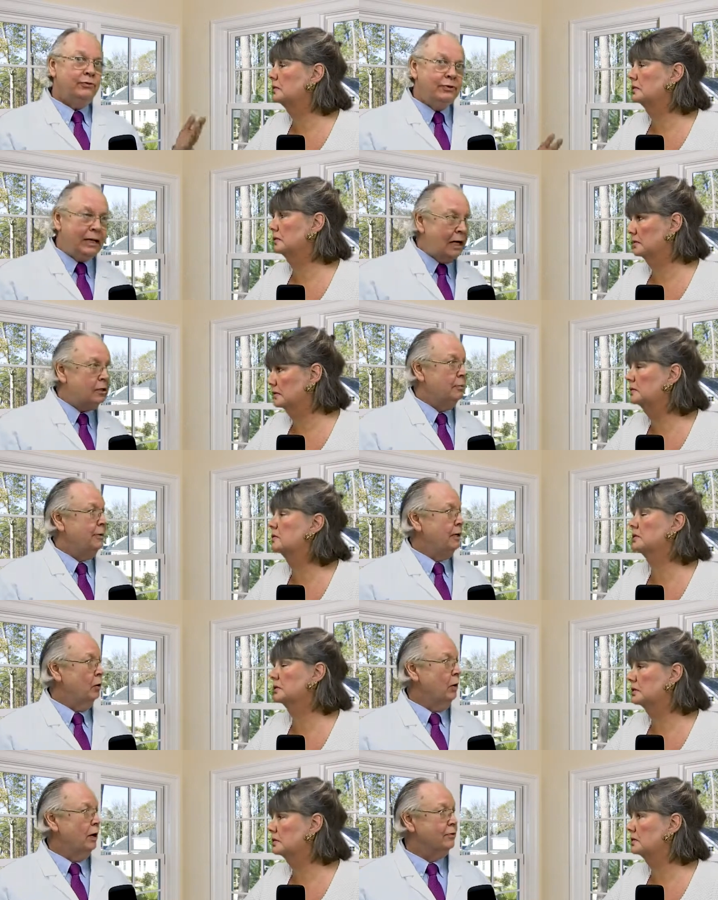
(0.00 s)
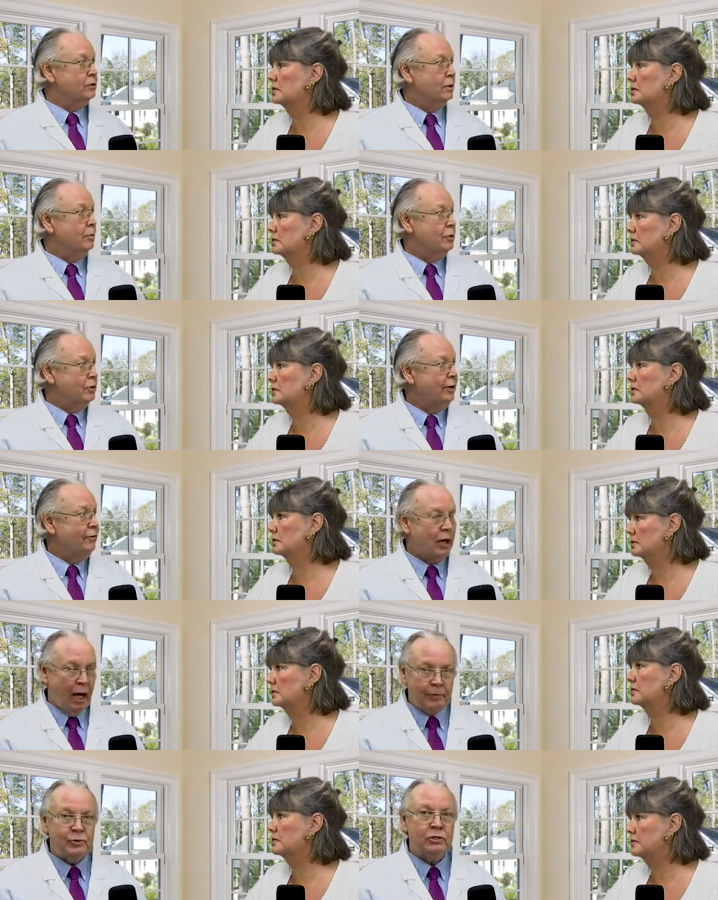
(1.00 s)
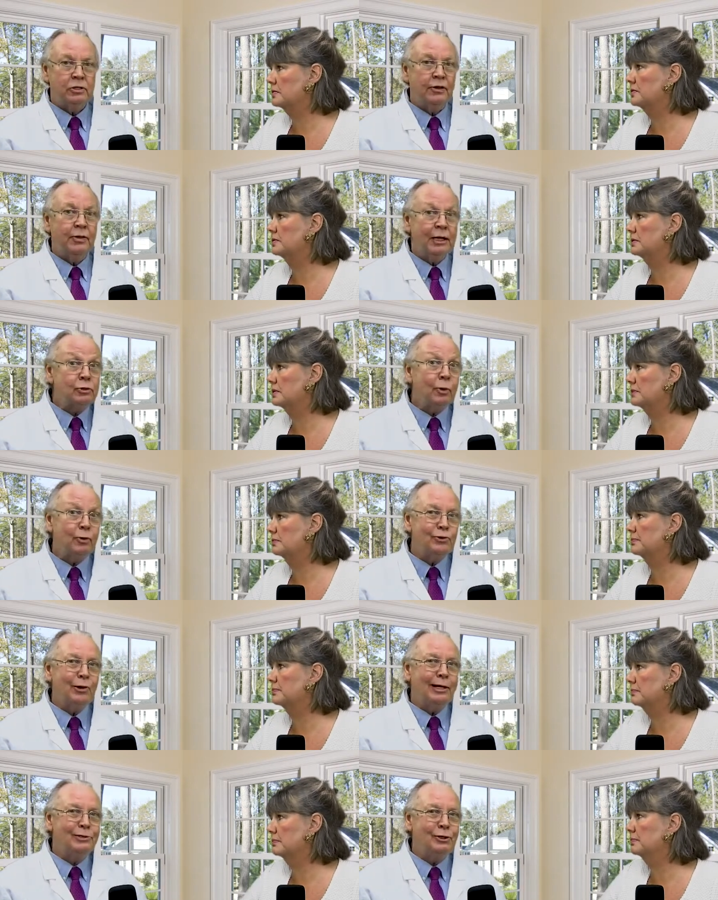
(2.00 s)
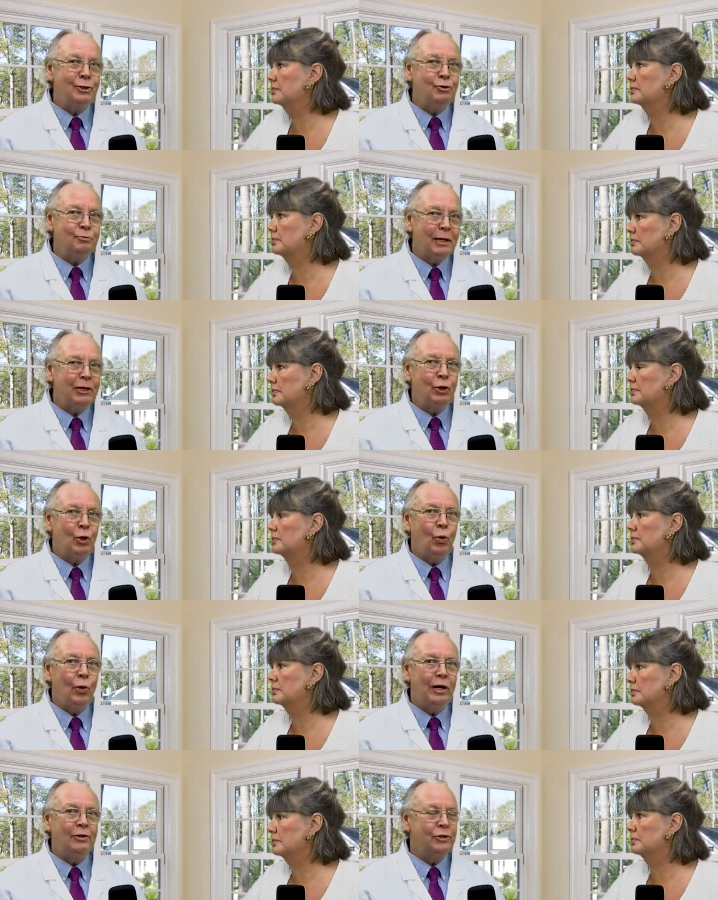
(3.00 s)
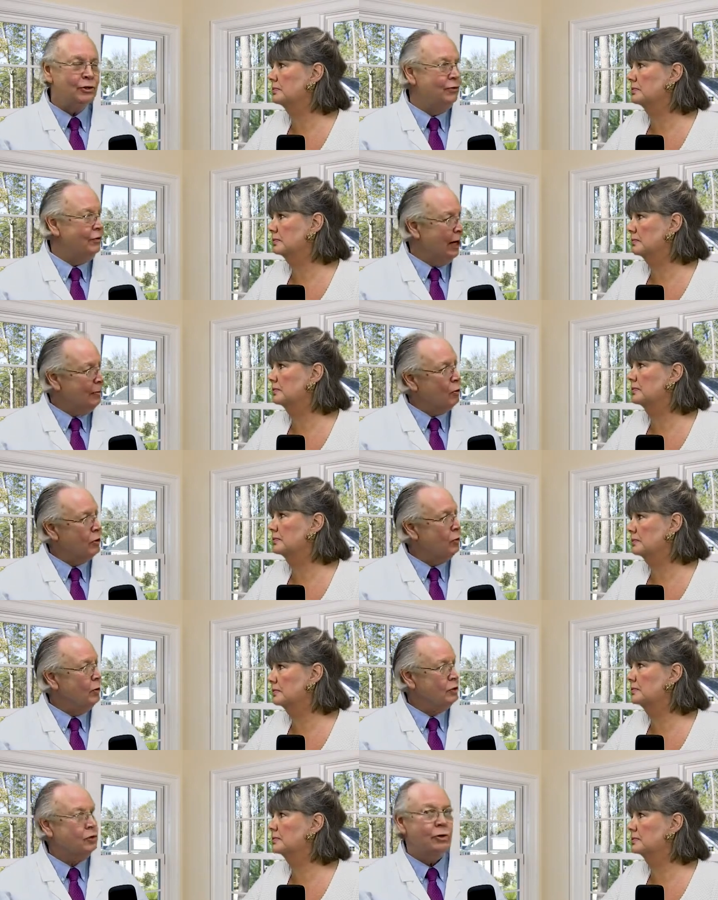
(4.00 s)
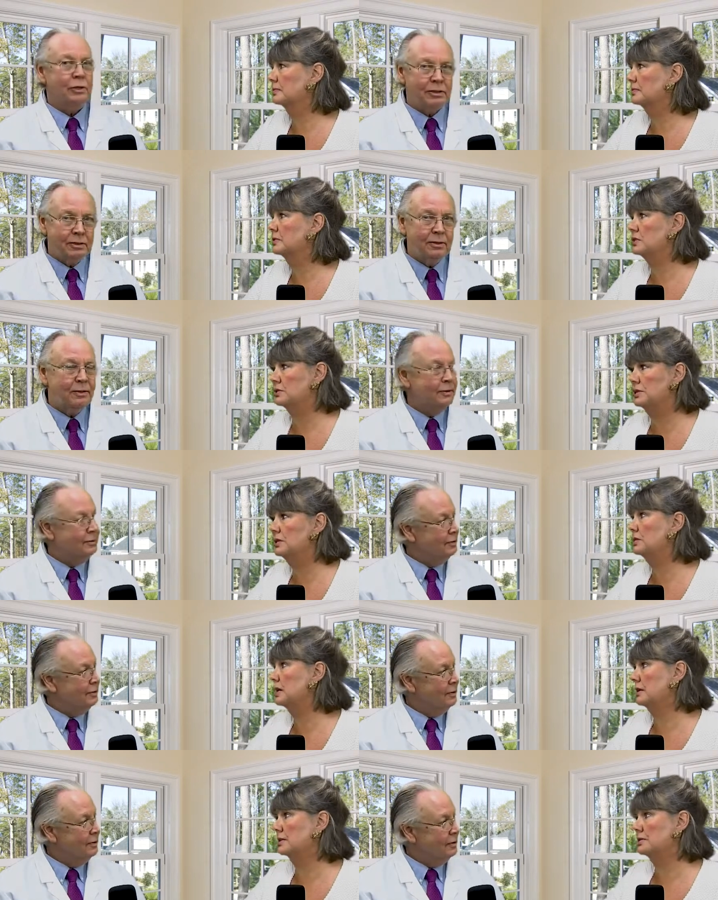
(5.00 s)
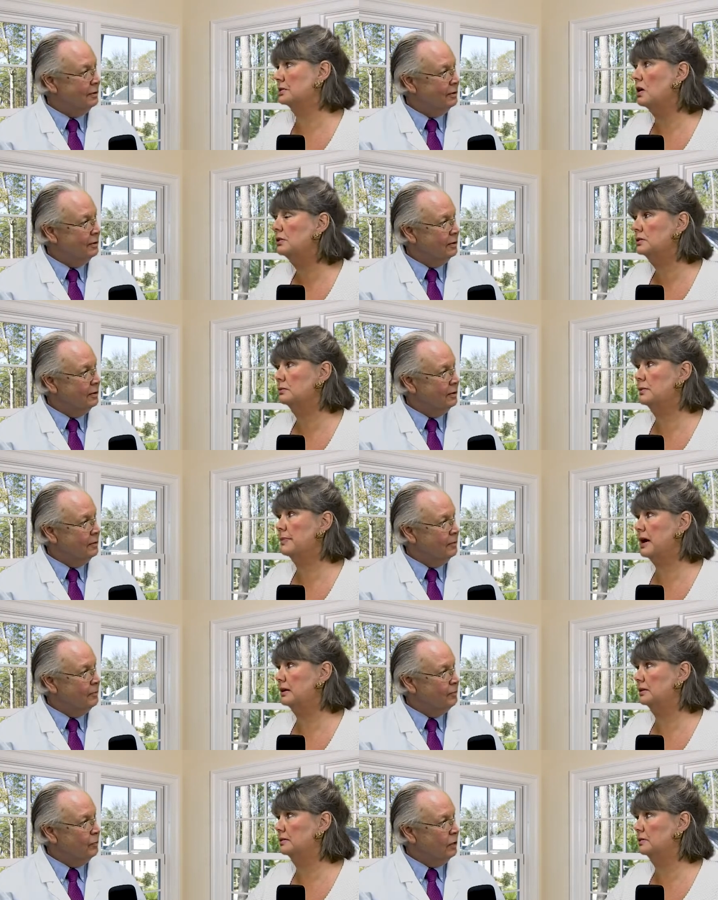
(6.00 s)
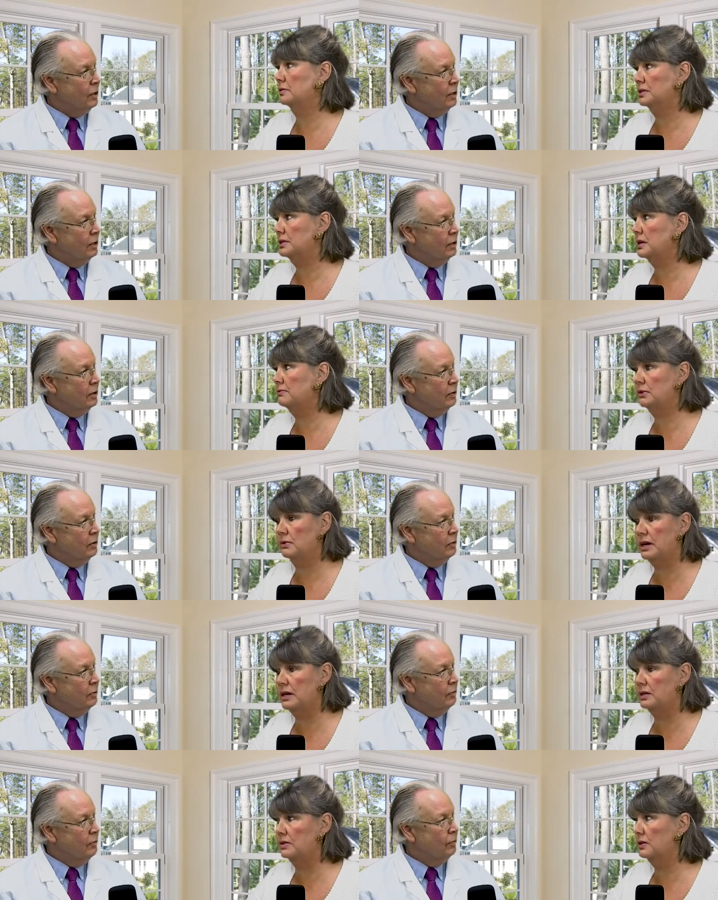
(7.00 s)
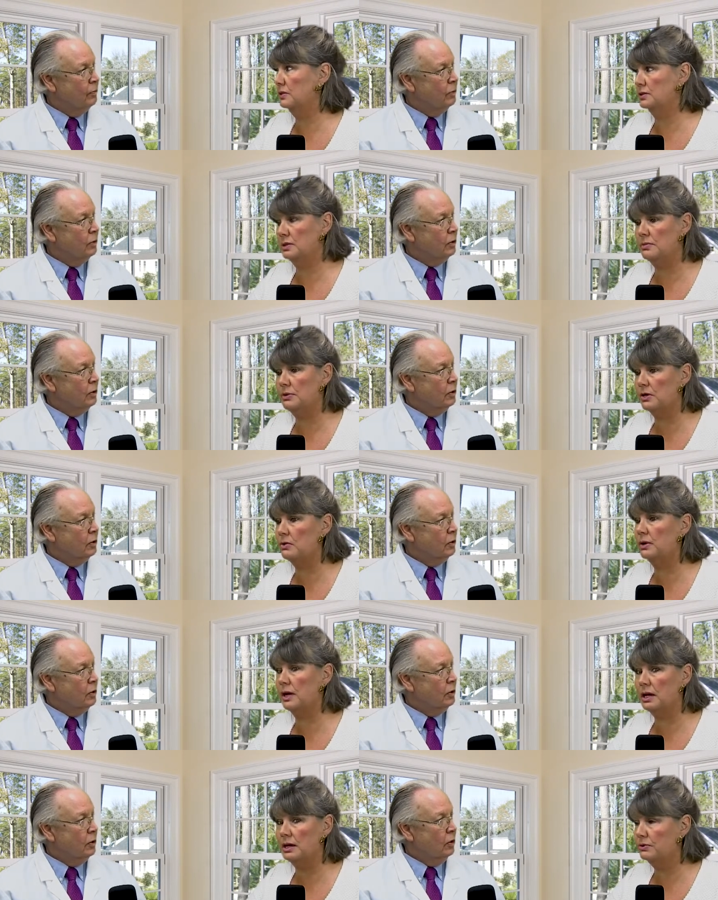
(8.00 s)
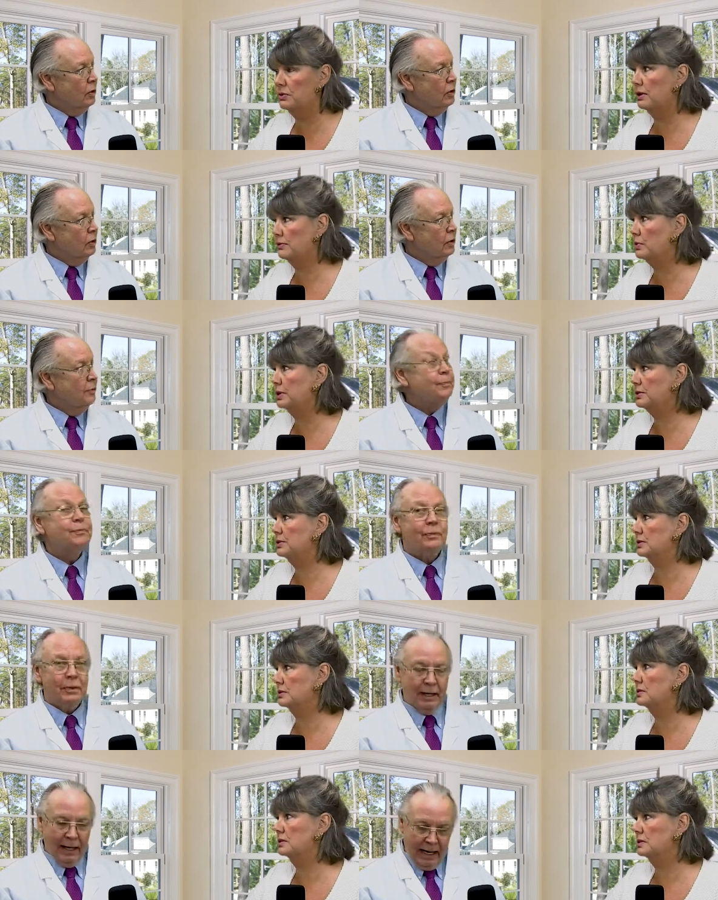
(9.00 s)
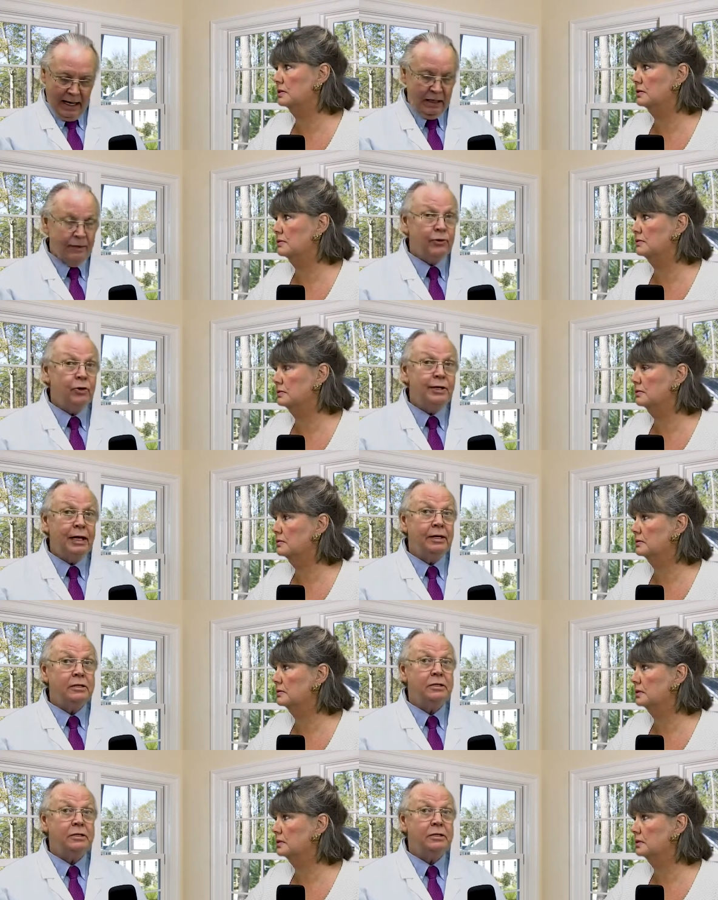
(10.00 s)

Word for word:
Speaker 1: got to be aware of some of the different options and that's what we're trying to do is make you aware that you've got more than one choice
Speaker 2: so see your dentist talk to him about it don't just take for granted that you're sleeping okay if you have questions
Speaker 1: and if your dentist